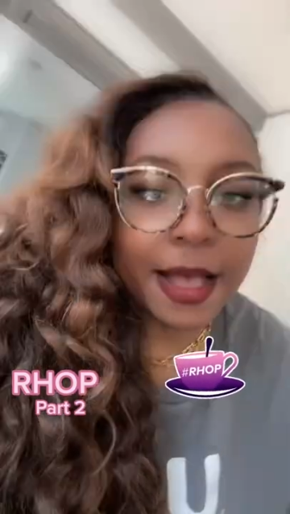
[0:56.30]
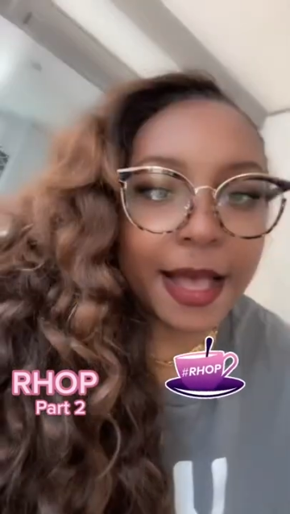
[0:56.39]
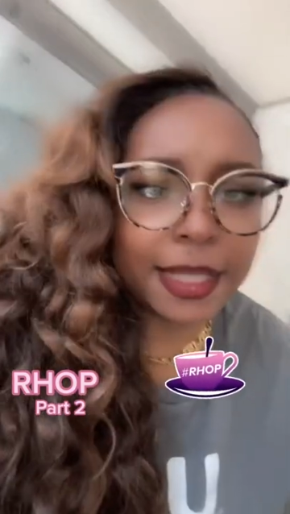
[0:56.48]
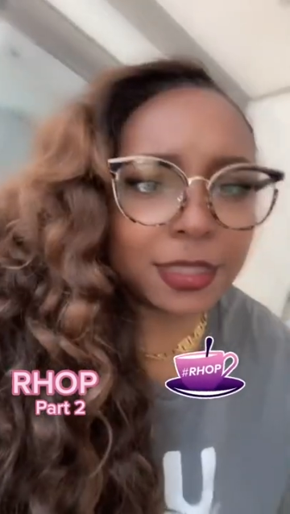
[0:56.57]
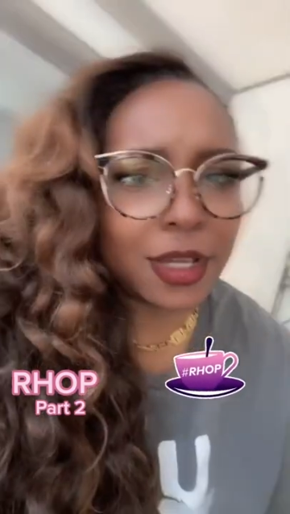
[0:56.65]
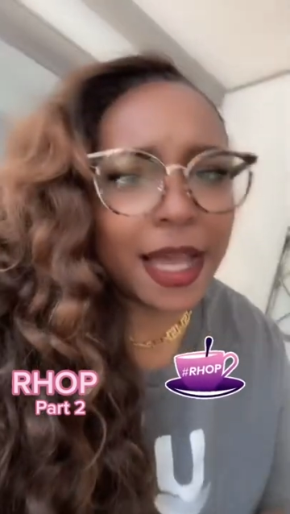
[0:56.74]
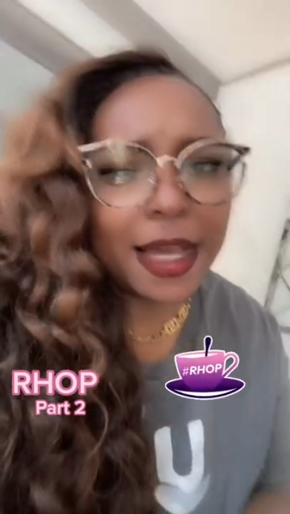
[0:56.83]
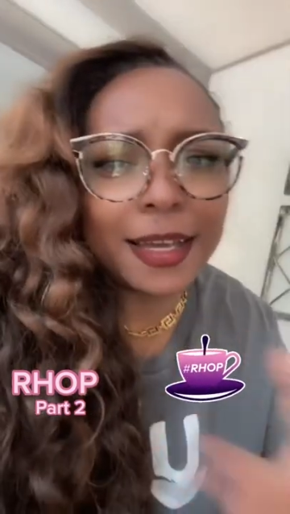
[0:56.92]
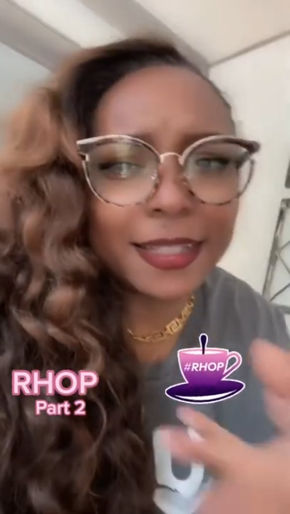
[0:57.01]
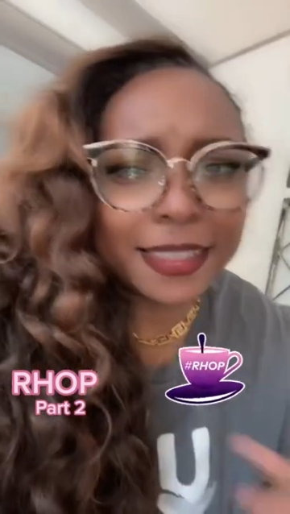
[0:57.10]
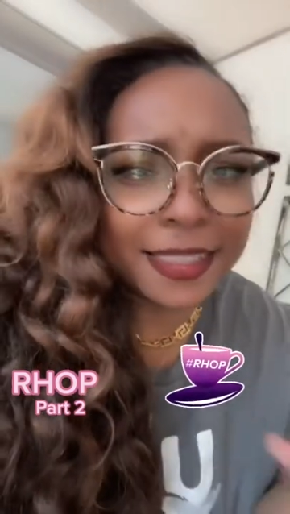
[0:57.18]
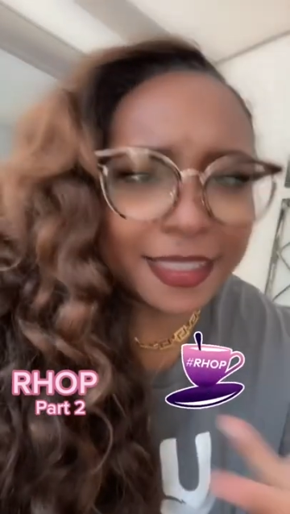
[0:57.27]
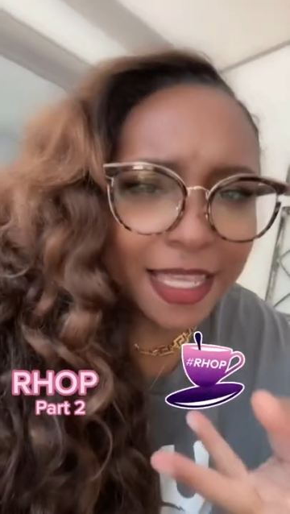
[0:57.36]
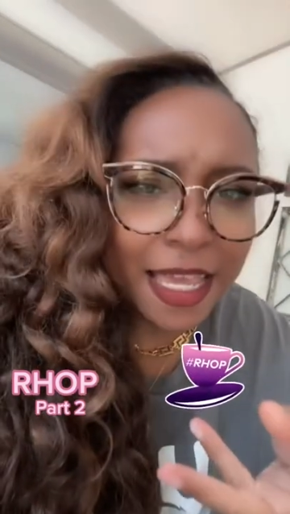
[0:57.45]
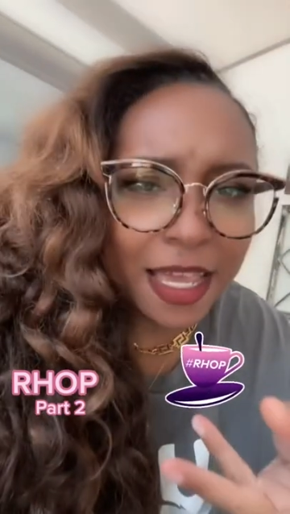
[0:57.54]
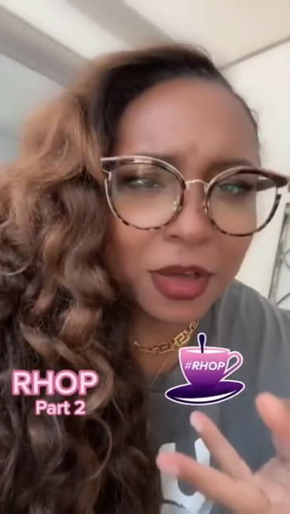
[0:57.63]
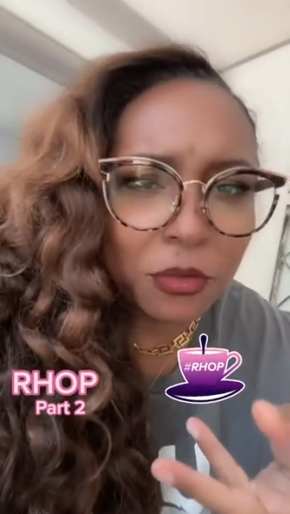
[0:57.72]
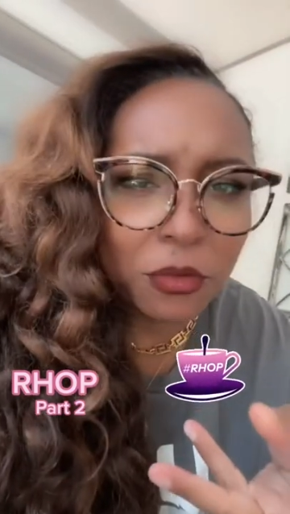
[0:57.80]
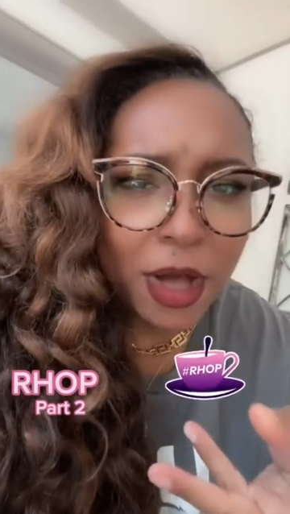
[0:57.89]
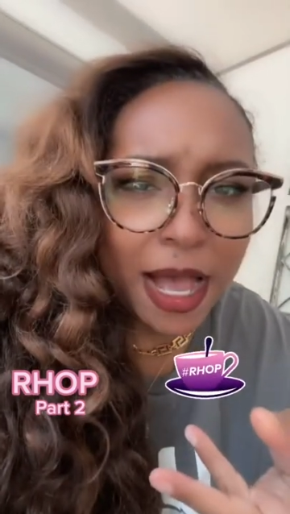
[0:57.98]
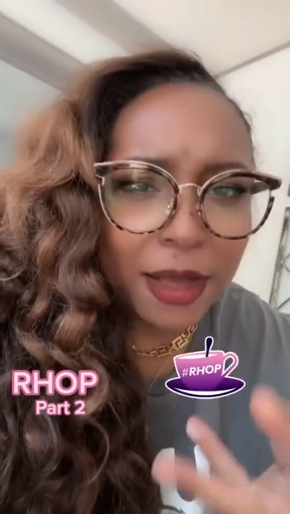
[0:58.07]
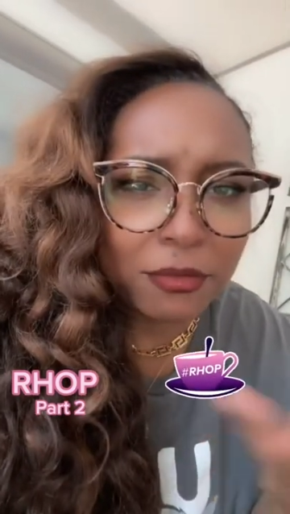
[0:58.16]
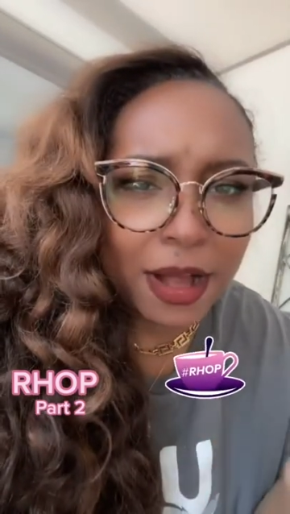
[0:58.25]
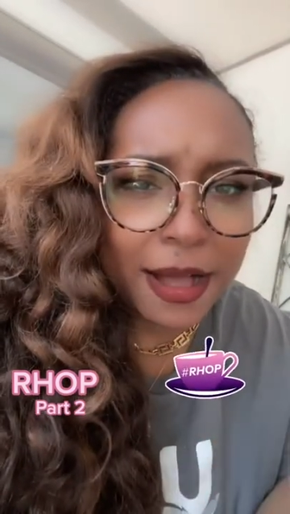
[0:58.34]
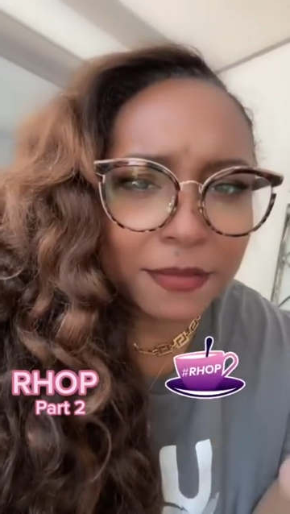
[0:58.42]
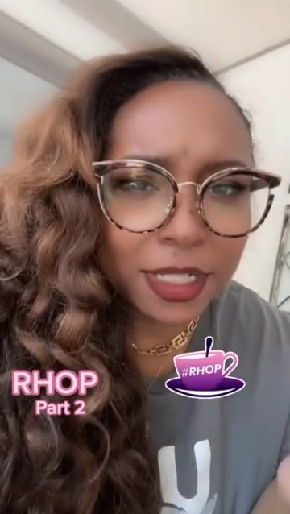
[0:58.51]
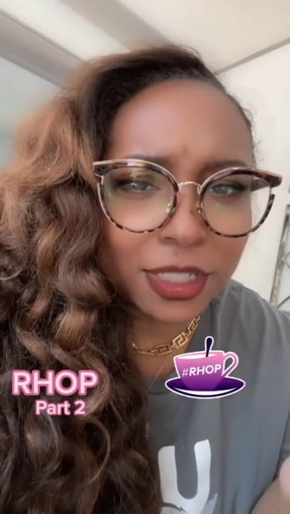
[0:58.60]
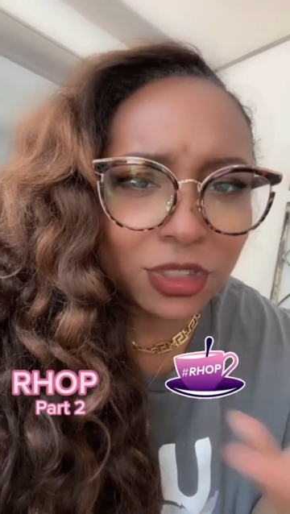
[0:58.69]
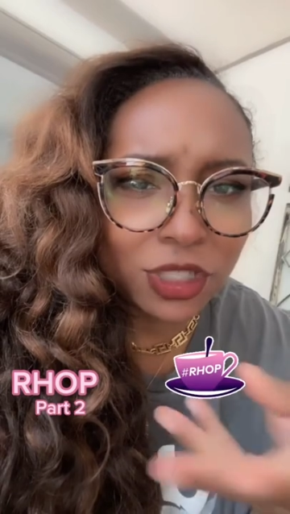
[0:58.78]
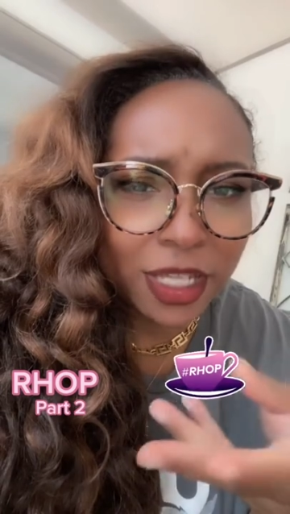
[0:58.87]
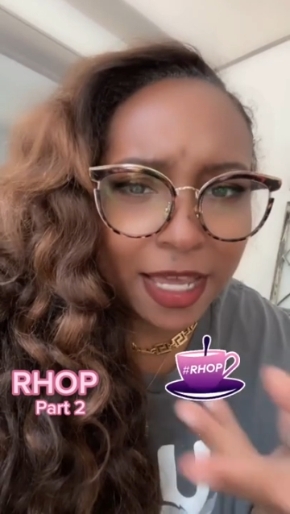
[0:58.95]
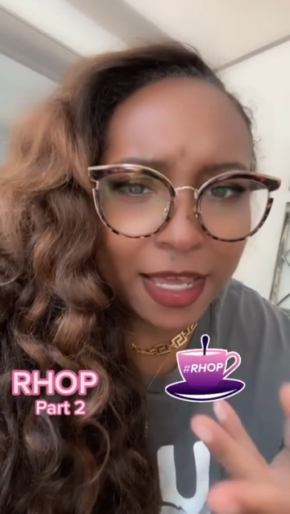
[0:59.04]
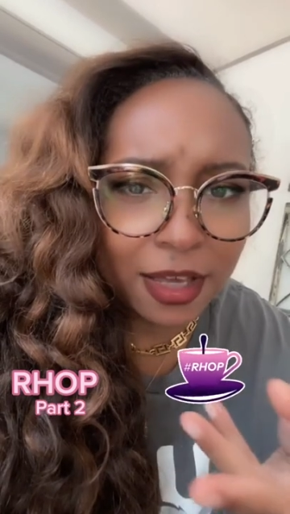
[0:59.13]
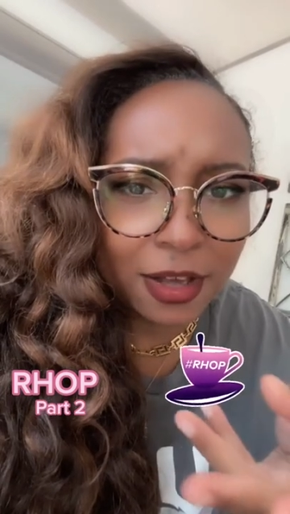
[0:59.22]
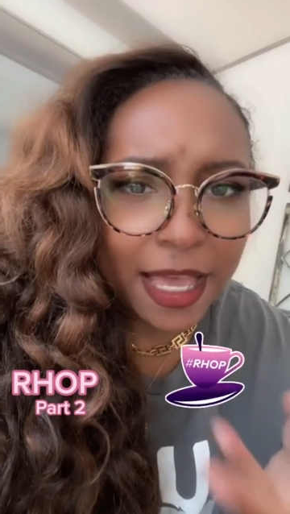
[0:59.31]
I'm trying to understand why Robin and Jahel